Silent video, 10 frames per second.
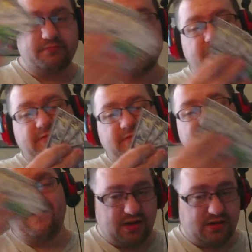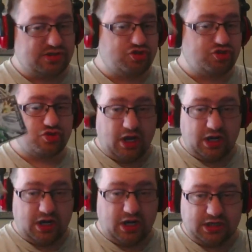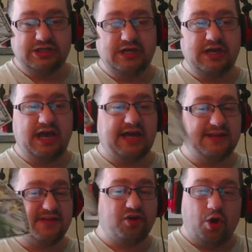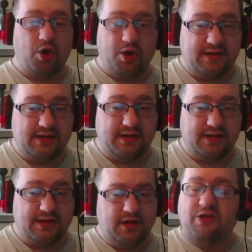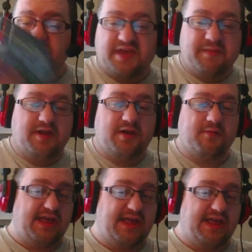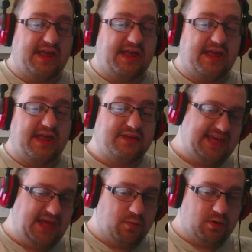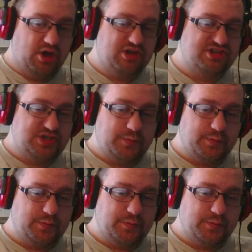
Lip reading: Vados, Trunks, the Doria, all those have been errated to have the keyword super combo.